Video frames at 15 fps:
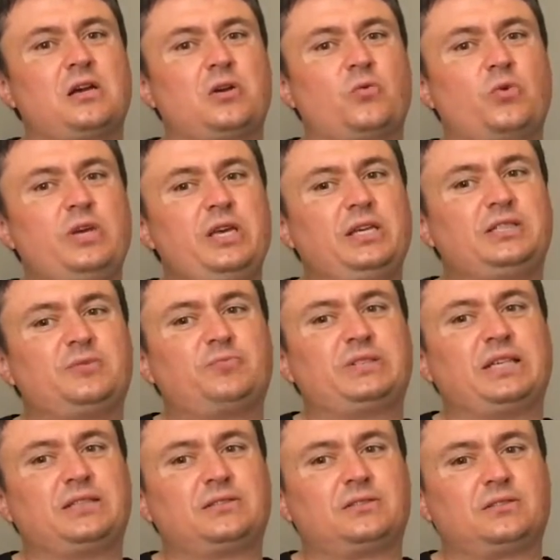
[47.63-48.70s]
we
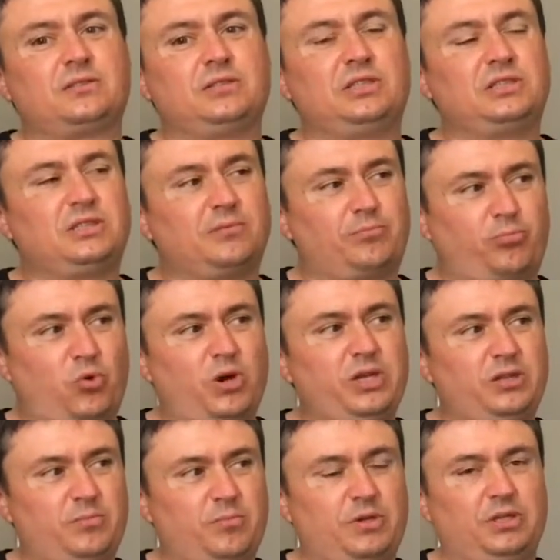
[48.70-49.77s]
express
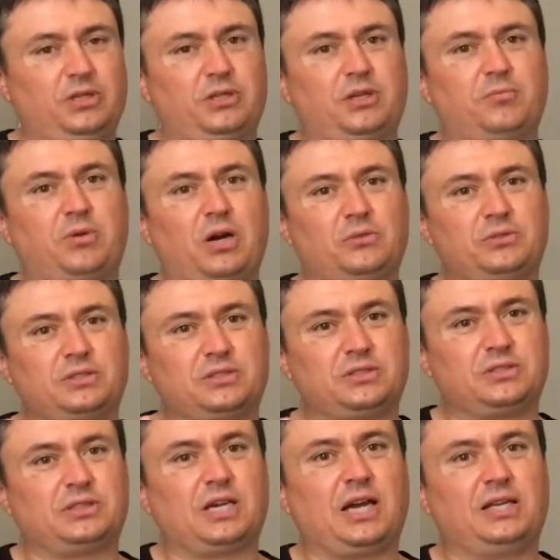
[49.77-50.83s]
disappointment about the
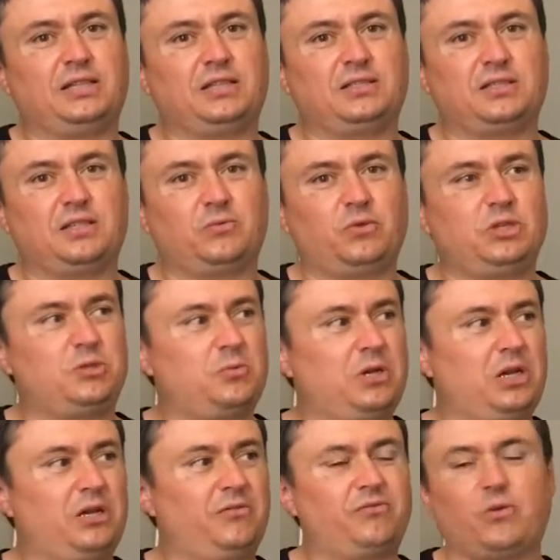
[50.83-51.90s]
societies in which we
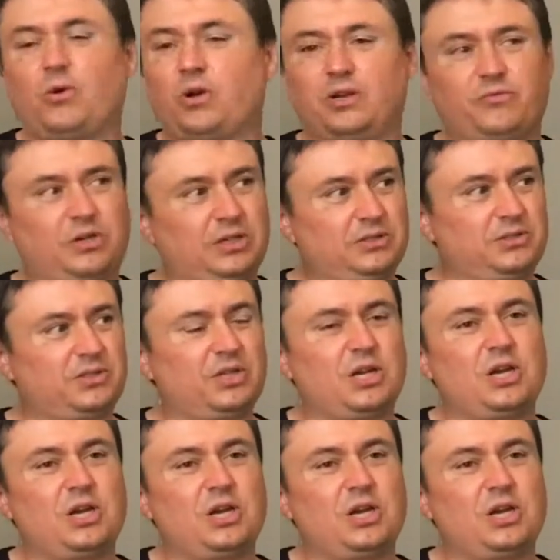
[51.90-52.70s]
live, all of us,